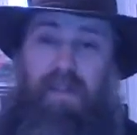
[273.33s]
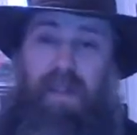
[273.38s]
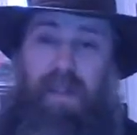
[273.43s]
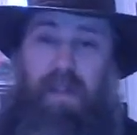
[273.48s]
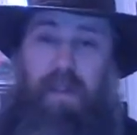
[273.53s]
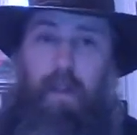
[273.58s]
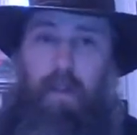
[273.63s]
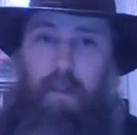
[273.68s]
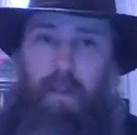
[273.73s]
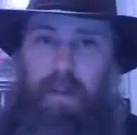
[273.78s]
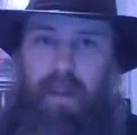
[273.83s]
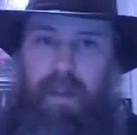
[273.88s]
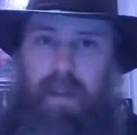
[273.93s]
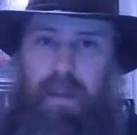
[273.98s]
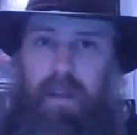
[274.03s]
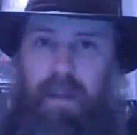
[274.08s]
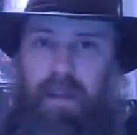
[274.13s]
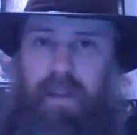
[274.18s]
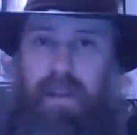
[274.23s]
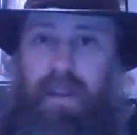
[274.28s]
that
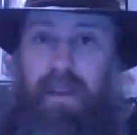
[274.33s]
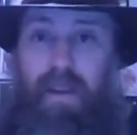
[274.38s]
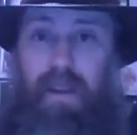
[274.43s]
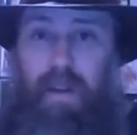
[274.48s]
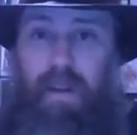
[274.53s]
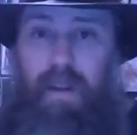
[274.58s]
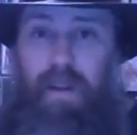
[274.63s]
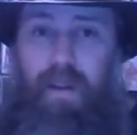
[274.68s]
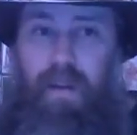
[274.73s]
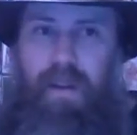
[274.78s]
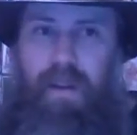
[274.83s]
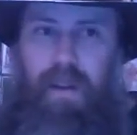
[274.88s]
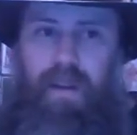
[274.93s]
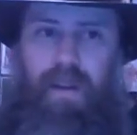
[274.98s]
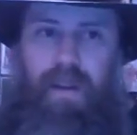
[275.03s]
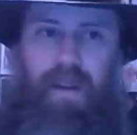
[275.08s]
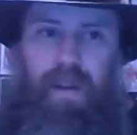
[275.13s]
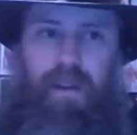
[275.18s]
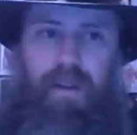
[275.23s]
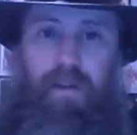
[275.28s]
opening kill
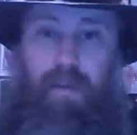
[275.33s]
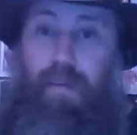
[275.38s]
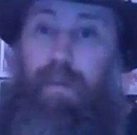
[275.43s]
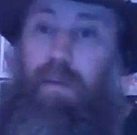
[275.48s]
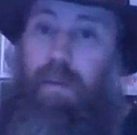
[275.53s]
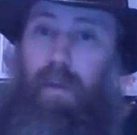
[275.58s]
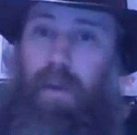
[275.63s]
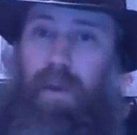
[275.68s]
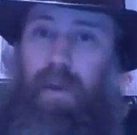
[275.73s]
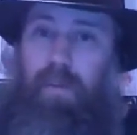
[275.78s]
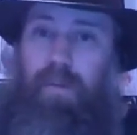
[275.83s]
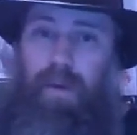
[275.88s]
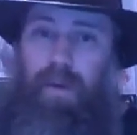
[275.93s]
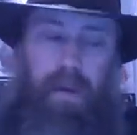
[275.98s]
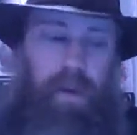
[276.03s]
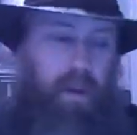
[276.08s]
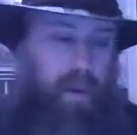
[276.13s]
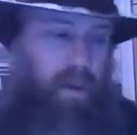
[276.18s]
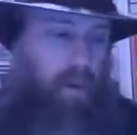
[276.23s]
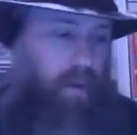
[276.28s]
is pretty fucking